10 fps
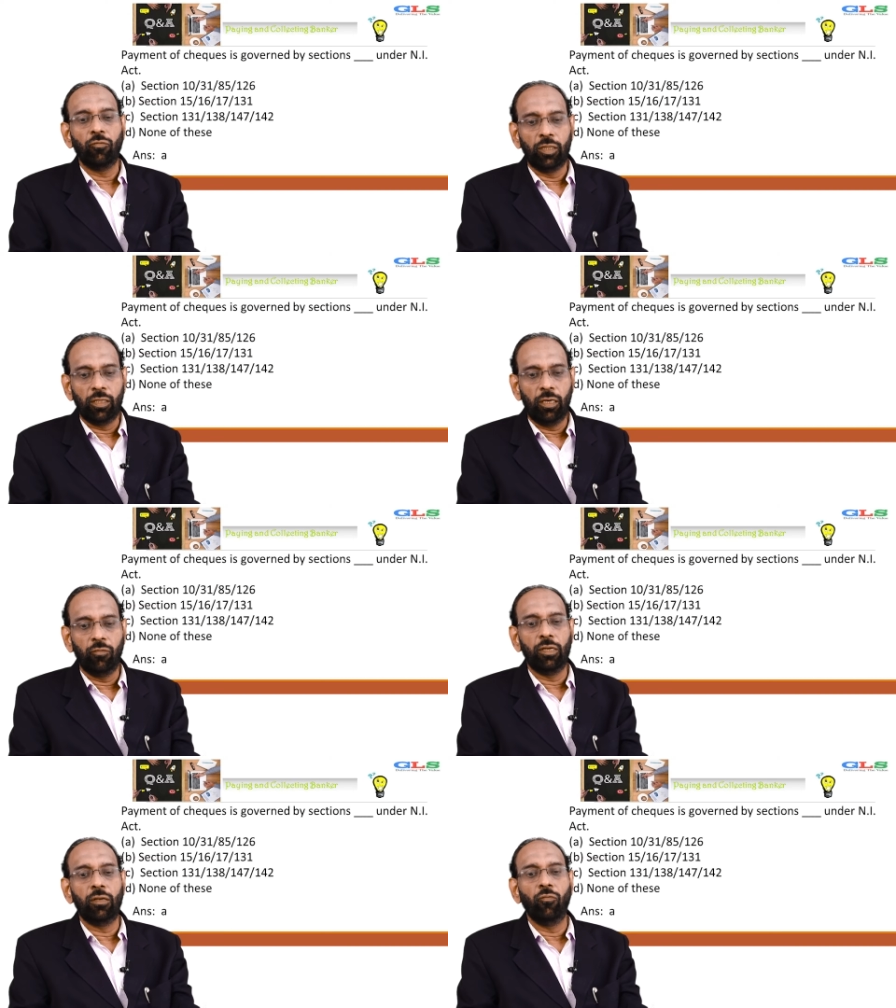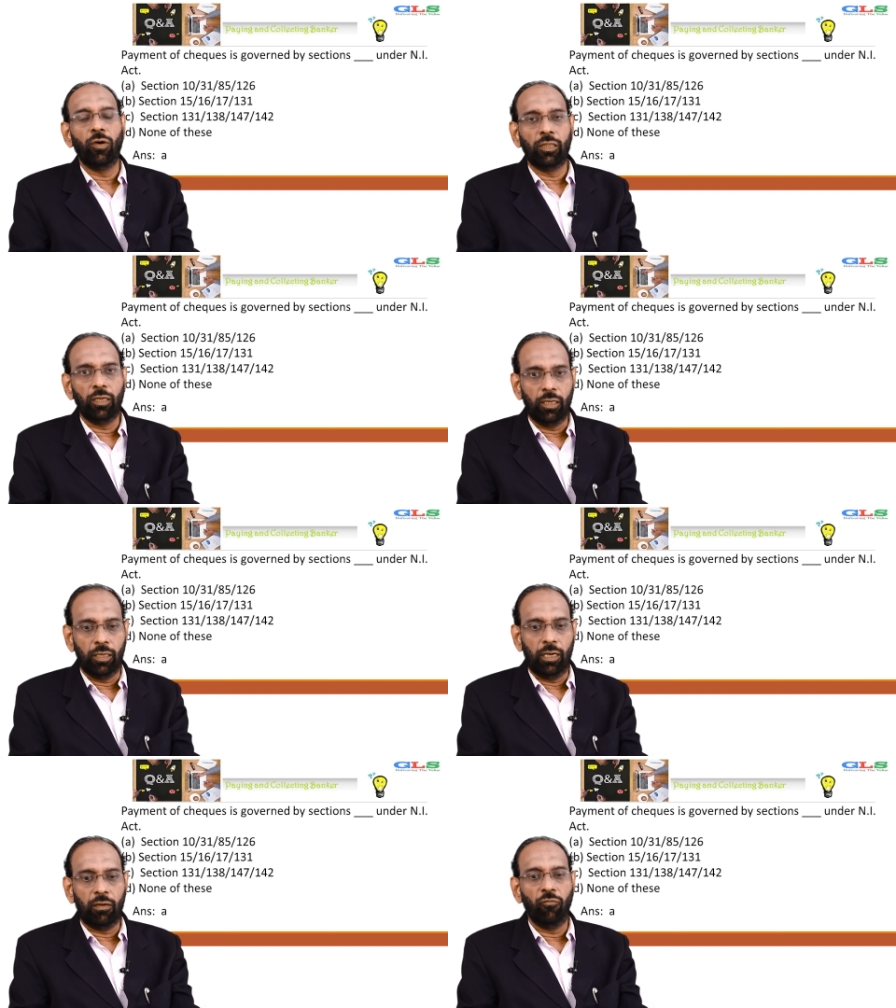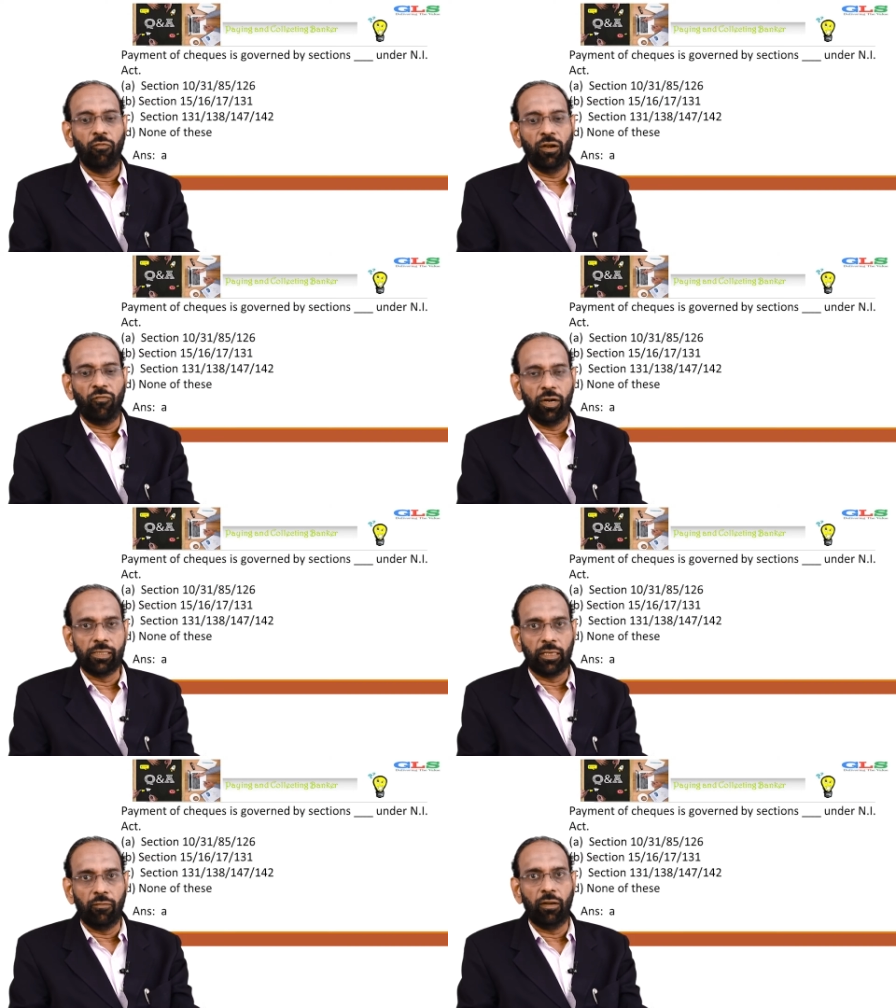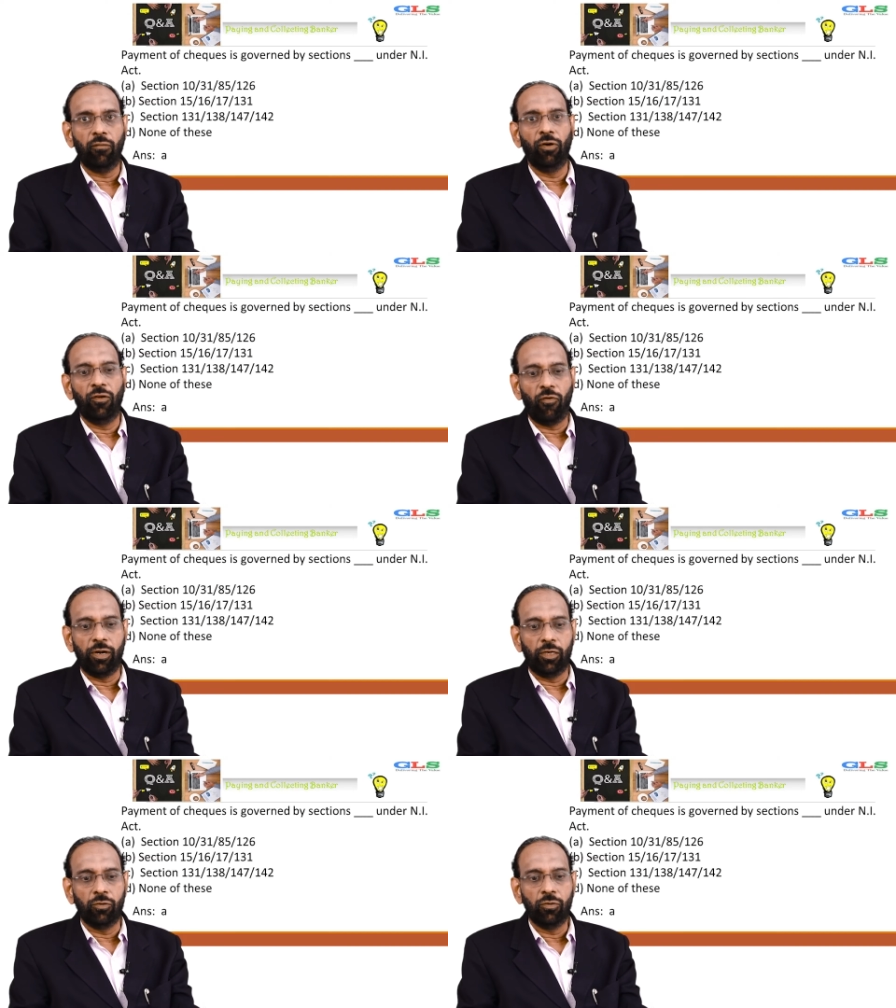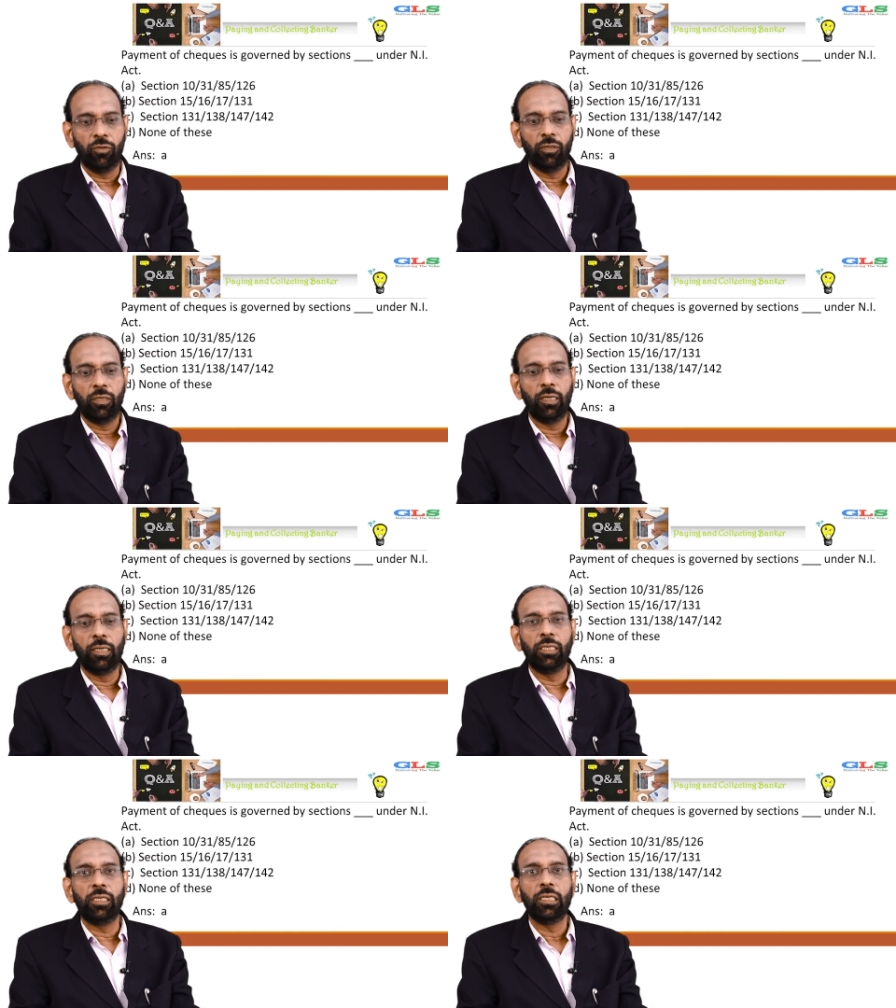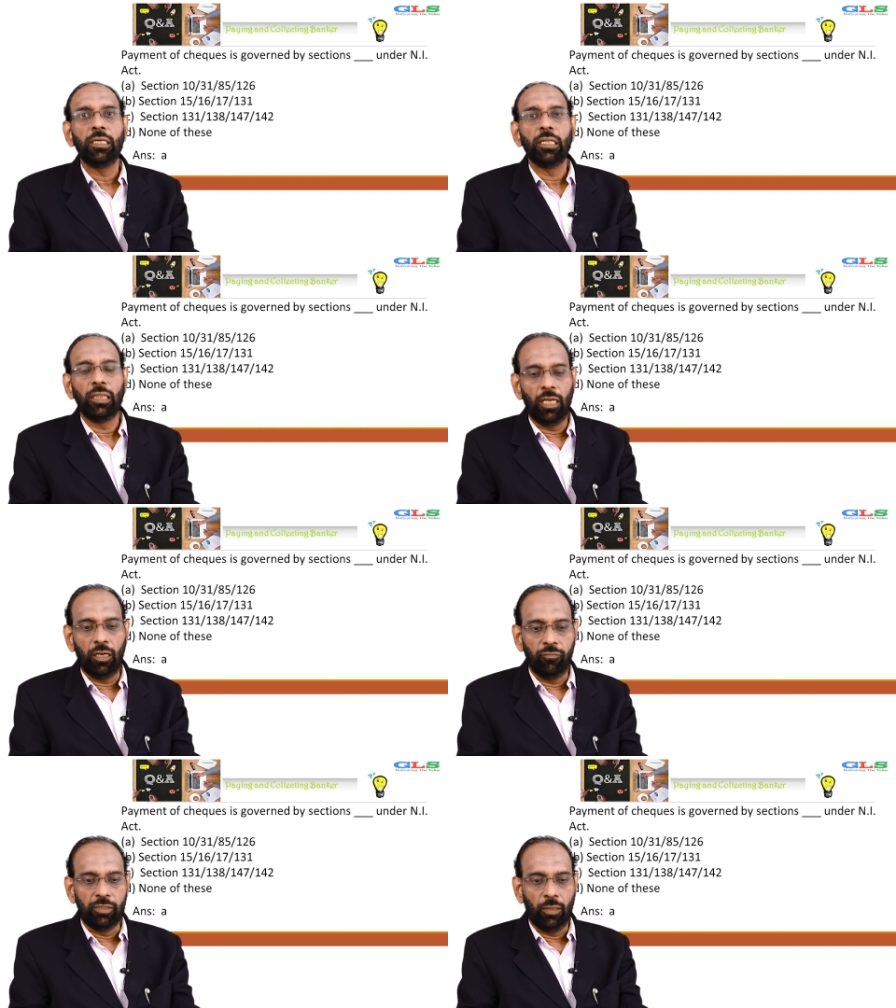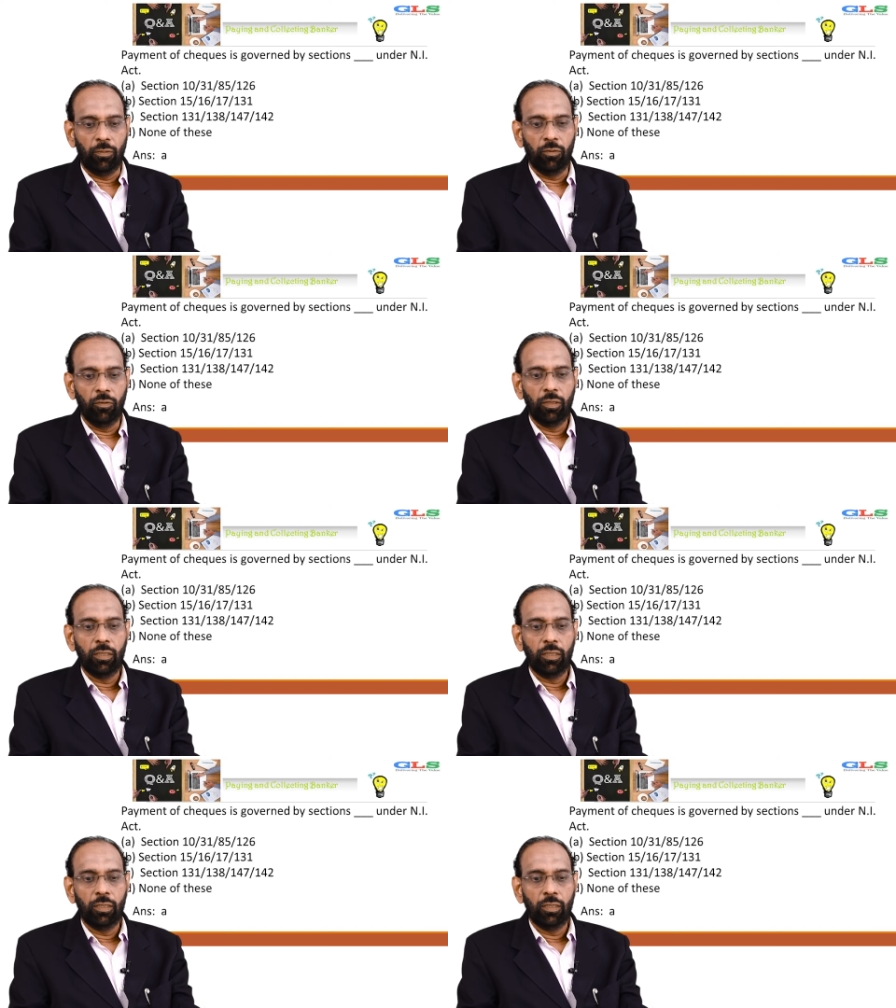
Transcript: 131, 138, 147, 142, D, none of these above.